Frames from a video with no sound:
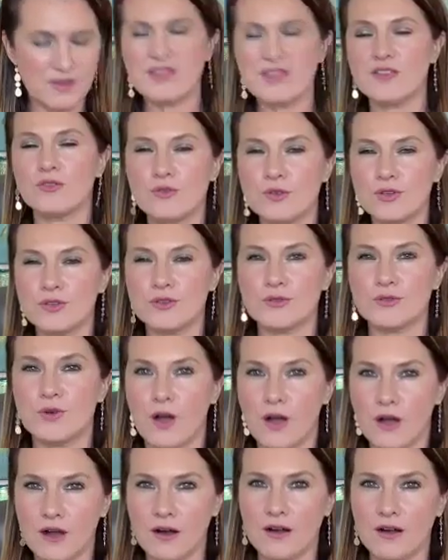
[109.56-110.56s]
be who
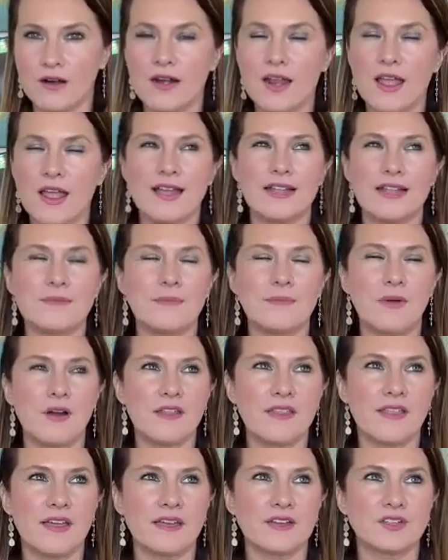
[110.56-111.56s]
you are. And
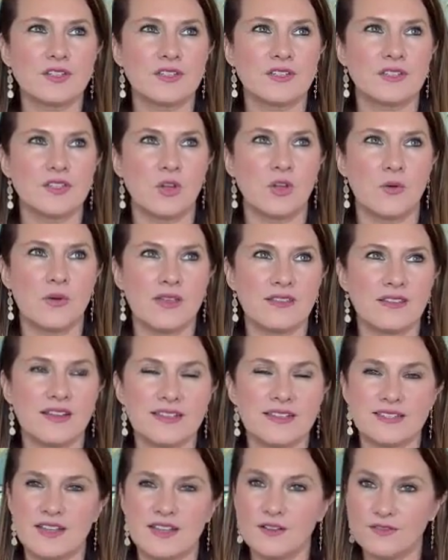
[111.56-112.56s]
part of that is just knowing
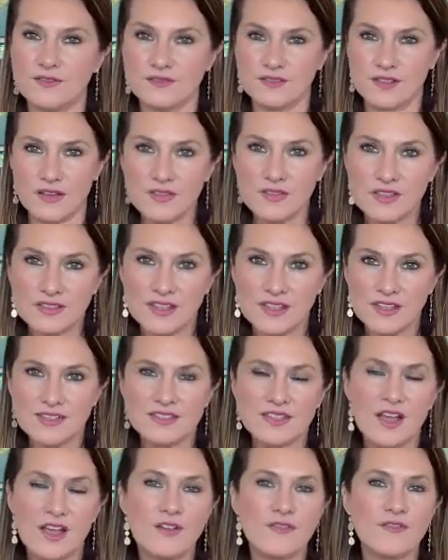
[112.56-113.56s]
thyself, loving
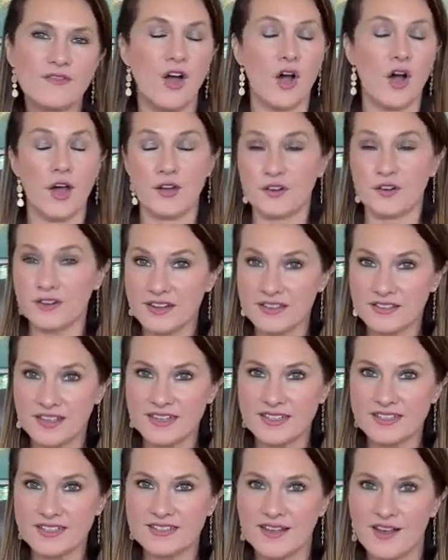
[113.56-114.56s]
thyself, honoring
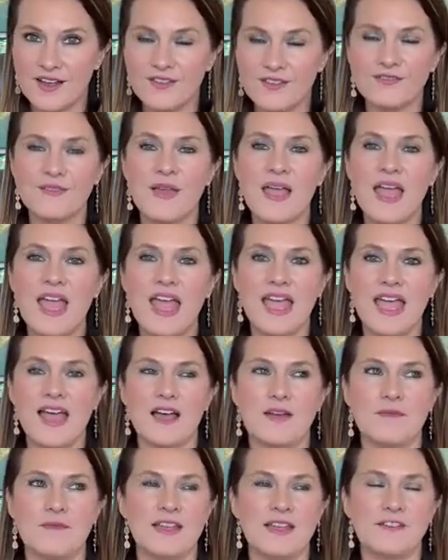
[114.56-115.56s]
thyself.
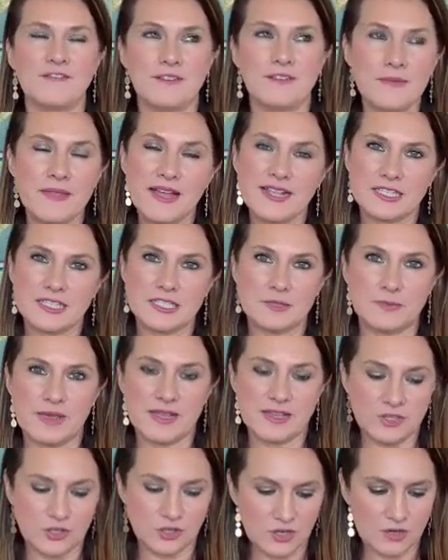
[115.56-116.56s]
And from that
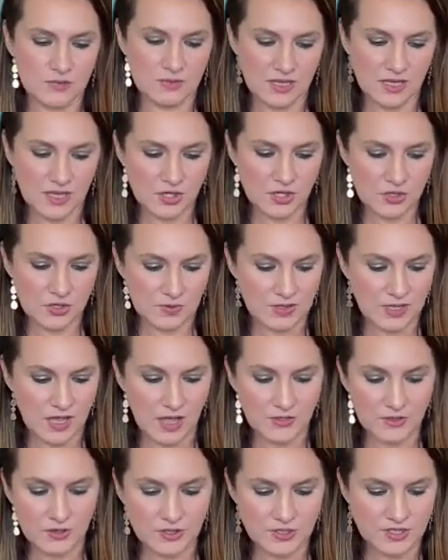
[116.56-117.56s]
space, your communication with
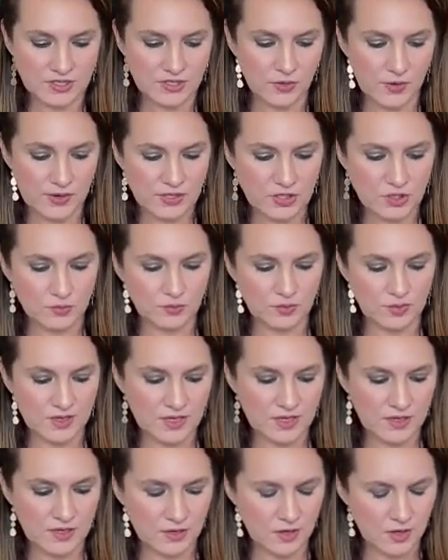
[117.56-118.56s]
others is going to
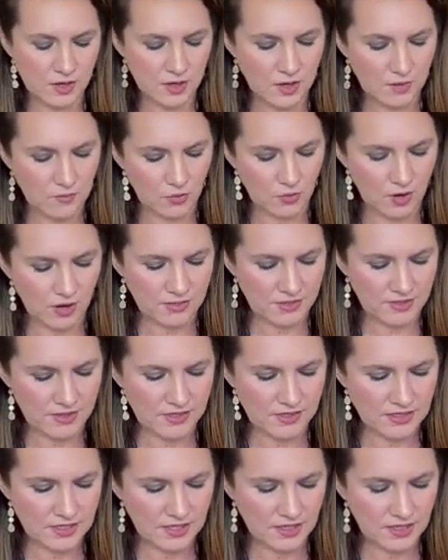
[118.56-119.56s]
be more
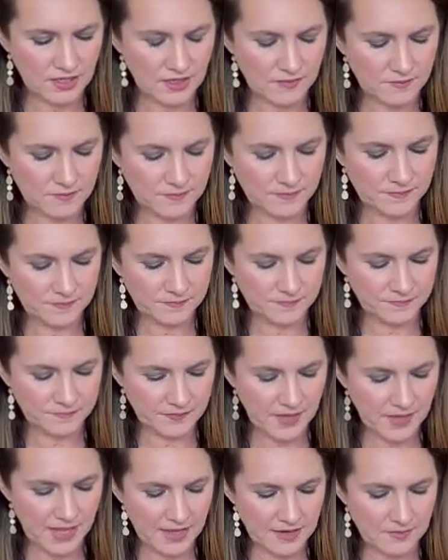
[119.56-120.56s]
authentic
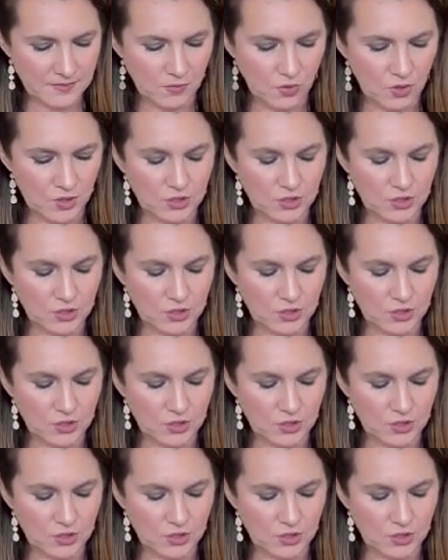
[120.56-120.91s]
and